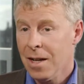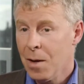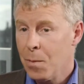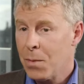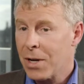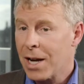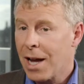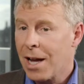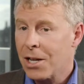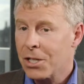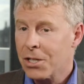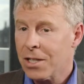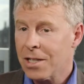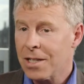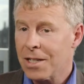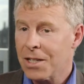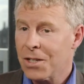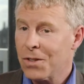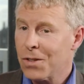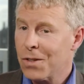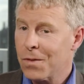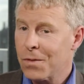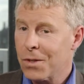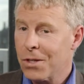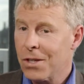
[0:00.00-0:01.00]
But actually the
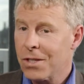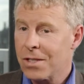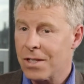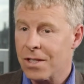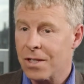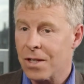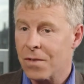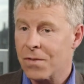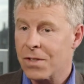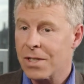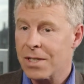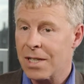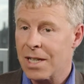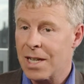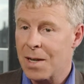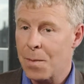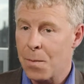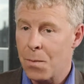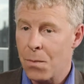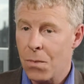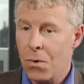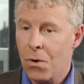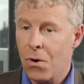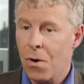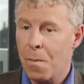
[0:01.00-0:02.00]
universities have seen
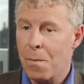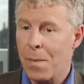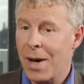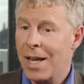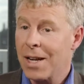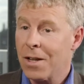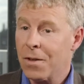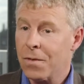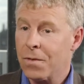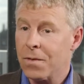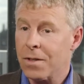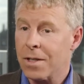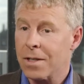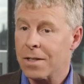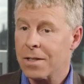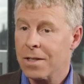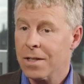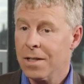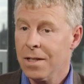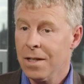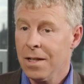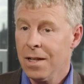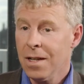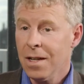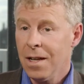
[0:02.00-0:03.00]
more benefit
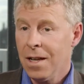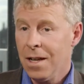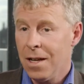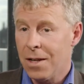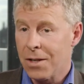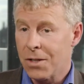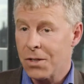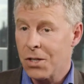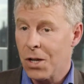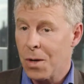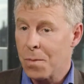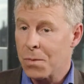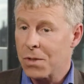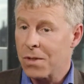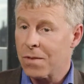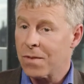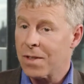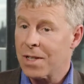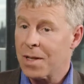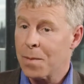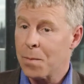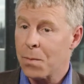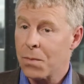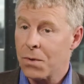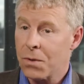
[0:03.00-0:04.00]
in terms of
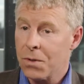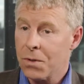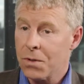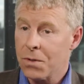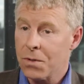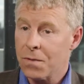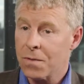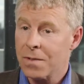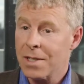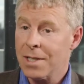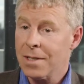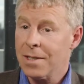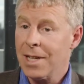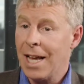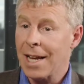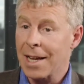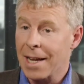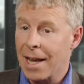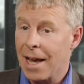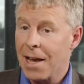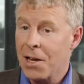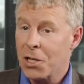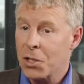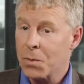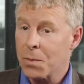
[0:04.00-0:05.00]
the improved
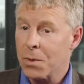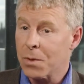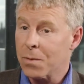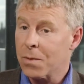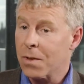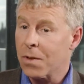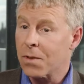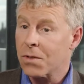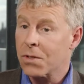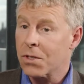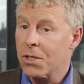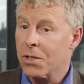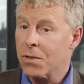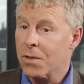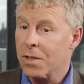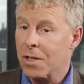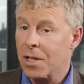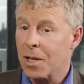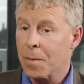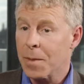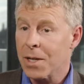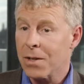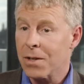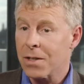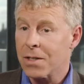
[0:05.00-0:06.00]
engagement with the student
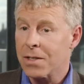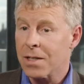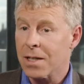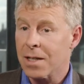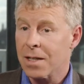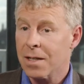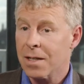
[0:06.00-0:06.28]
community.